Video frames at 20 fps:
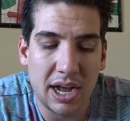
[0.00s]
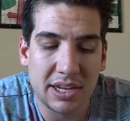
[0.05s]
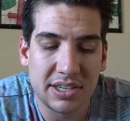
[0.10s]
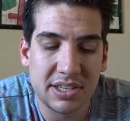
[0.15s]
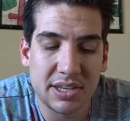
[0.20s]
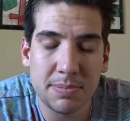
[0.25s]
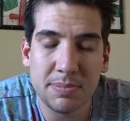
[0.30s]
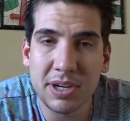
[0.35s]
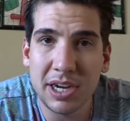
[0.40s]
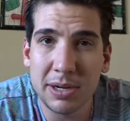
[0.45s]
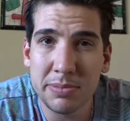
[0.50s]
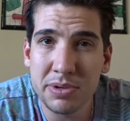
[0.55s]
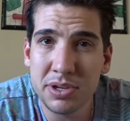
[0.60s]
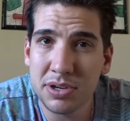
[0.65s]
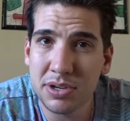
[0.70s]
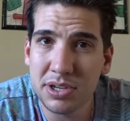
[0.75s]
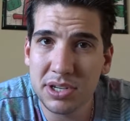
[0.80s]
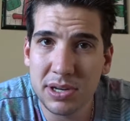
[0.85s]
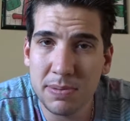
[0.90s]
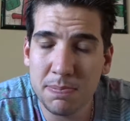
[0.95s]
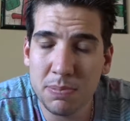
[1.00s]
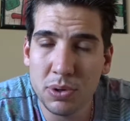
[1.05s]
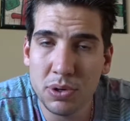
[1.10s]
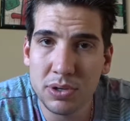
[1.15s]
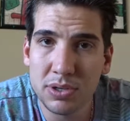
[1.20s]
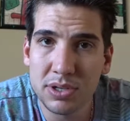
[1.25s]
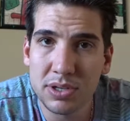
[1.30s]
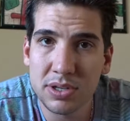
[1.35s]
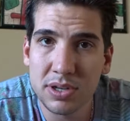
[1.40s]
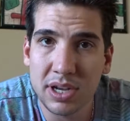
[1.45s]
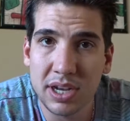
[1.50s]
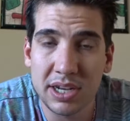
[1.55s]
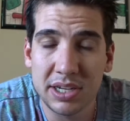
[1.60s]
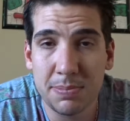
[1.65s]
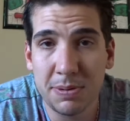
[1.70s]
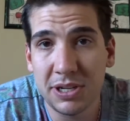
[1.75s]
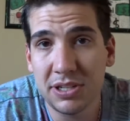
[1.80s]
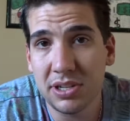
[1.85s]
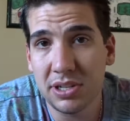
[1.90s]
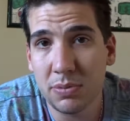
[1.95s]
Sometimes there's symbols,
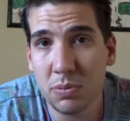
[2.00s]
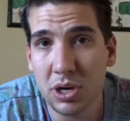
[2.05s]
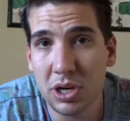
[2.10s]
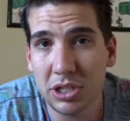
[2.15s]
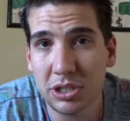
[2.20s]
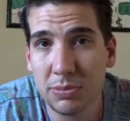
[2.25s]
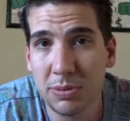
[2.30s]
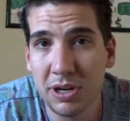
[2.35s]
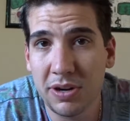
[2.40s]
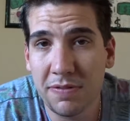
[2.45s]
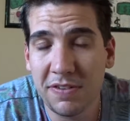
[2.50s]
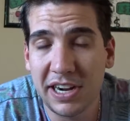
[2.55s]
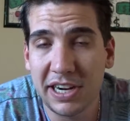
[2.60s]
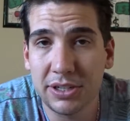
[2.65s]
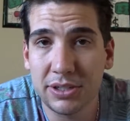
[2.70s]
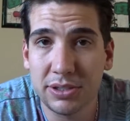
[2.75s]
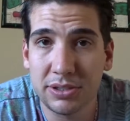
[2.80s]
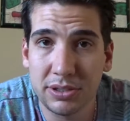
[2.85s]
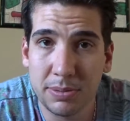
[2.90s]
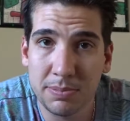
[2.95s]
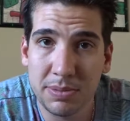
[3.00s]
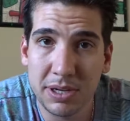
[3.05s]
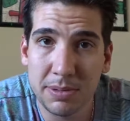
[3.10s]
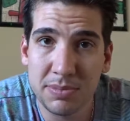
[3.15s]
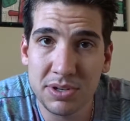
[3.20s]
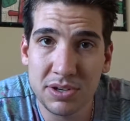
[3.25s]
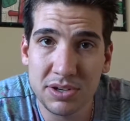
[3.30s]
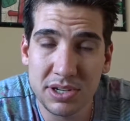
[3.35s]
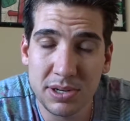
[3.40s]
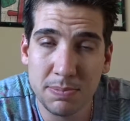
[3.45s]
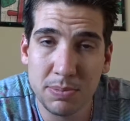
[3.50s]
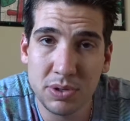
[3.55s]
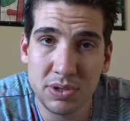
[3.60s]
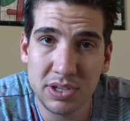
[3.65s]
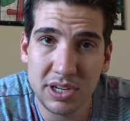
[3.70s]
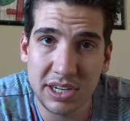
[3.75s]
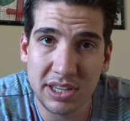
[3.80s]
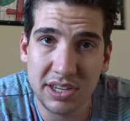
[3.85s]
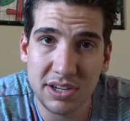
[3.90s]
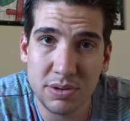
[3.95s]
depends on the watch manufacturer. Sometimes there's
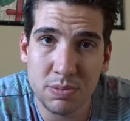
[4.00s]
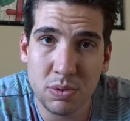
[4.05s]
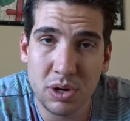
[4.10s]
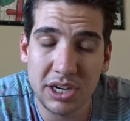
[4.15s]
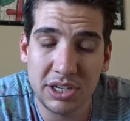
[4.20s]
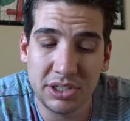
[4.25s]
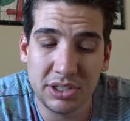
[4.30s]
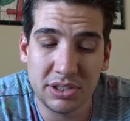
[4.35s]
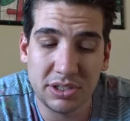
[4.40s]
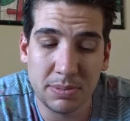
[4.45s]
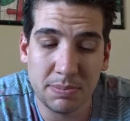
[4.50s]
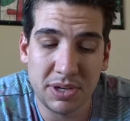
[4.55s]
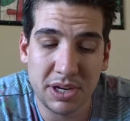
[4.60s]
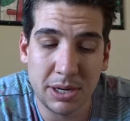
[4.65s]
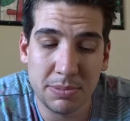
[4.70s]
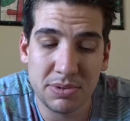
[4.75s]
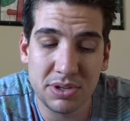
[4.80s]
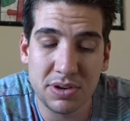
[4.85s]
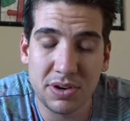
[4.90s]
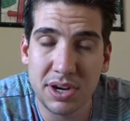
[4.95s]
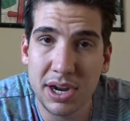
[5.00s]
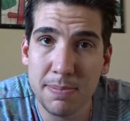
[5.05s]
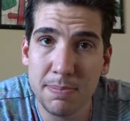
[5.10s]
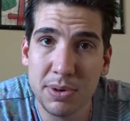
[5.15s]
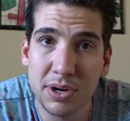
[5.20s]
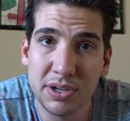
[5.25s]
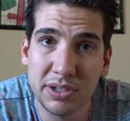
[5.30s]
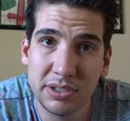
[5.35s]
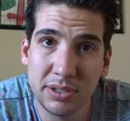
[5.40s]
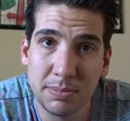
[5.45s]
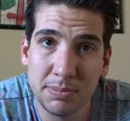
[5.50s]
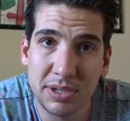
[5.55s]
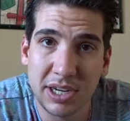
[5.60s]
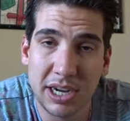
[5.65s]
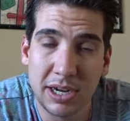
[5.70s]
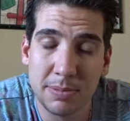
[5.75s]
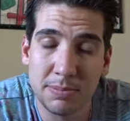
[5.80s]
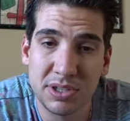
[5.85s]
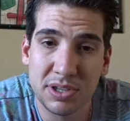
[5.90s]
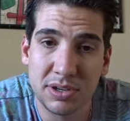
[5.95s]
symbols like this watch. Sometimes they're numbers.
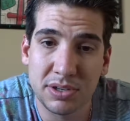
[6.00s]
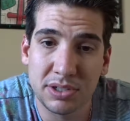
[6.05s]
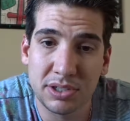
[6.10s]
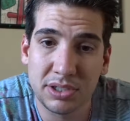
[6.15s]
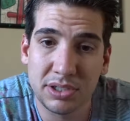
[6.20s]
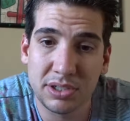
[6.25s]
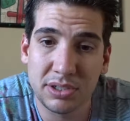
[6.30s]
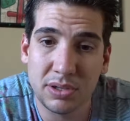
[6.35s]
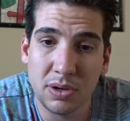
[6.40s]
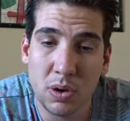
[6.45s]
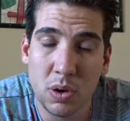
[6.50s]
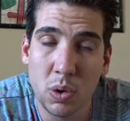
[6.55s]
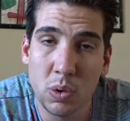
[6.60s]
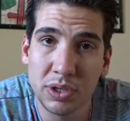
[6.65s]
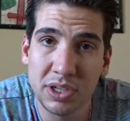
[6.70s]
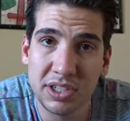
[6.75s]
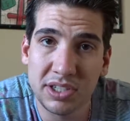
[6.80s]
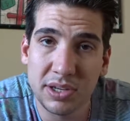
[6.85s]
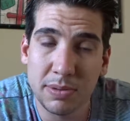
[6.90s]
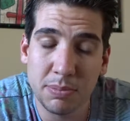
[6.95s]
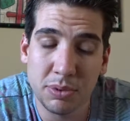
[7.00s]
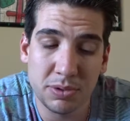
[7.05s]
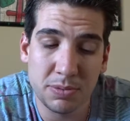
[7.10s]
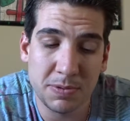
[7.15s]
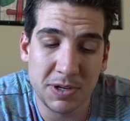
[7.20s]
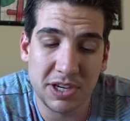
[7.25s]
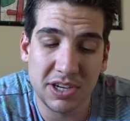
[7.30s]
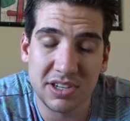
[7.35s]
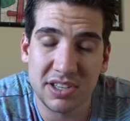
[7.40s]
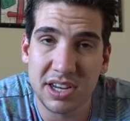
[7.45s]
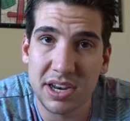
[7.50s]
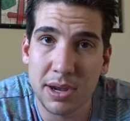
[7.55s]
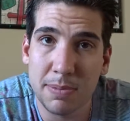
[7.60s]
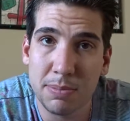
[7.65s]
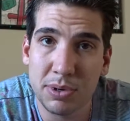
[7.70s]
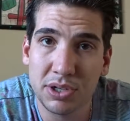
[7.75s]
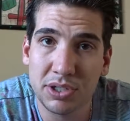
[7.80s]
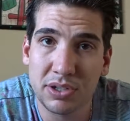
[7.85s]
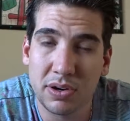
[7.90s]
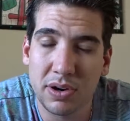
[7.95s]
Sometimes there's only symbols because the
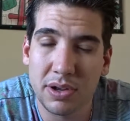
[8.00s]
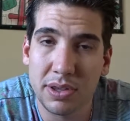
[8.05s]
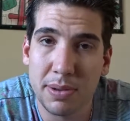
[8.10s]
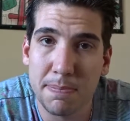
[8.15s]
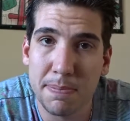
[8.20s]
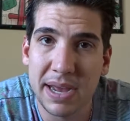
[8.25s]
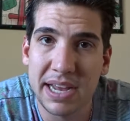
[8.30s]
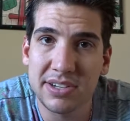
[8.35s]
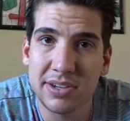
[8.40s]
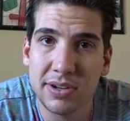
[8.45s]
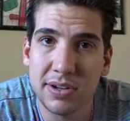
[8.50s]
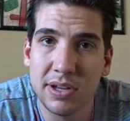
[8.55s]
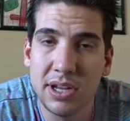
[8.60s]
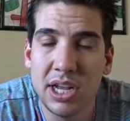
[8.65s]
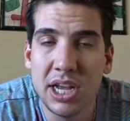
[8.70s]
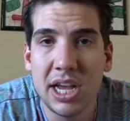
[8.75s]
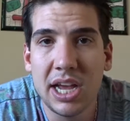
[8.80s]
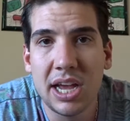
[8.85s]
numbers are on the bezel.